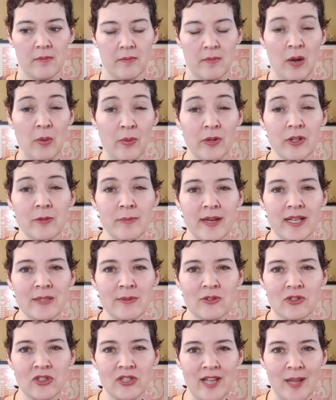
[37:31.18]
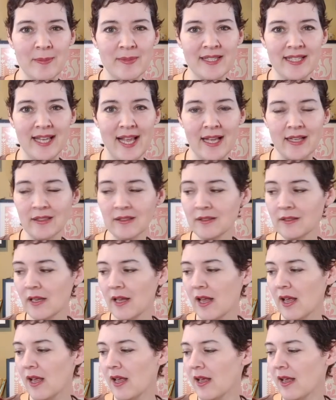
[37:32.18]
my willow base, which is MCN.
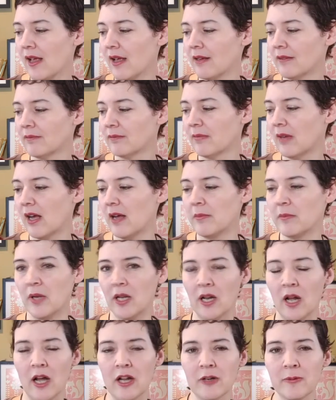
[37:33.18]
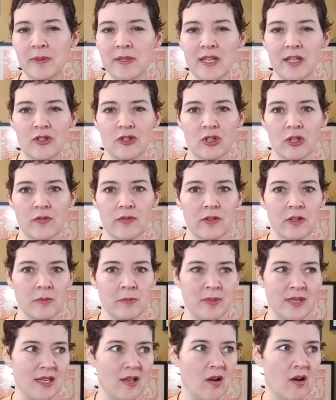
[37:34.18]
I'm not 100% sure if it'll
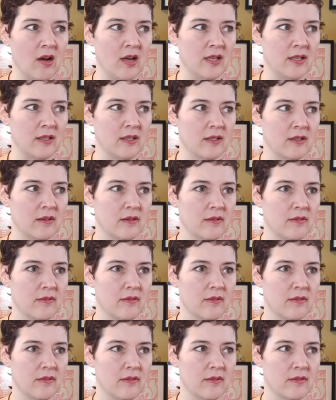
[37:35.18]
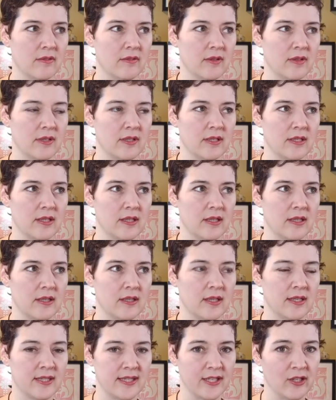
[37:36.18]
be on
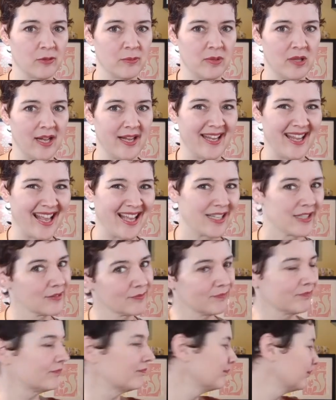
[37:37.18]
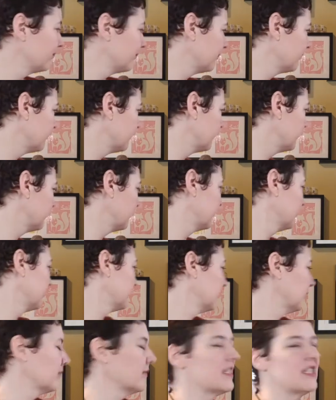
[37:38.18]
the single ply yet.
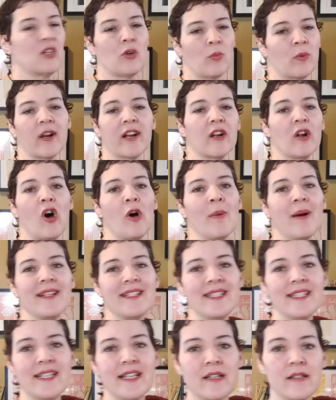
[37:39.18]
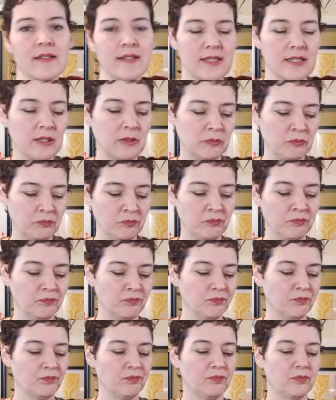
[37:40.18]
Still working on all my details.
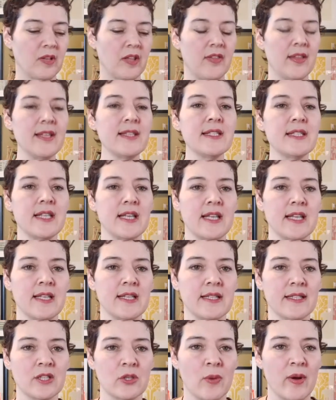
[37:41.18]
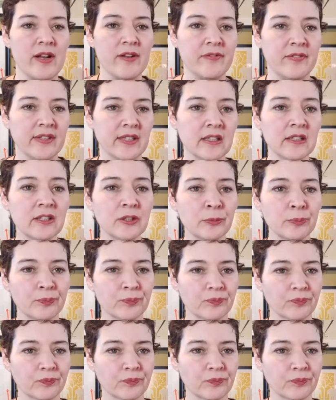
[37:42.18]
This is Guinevere,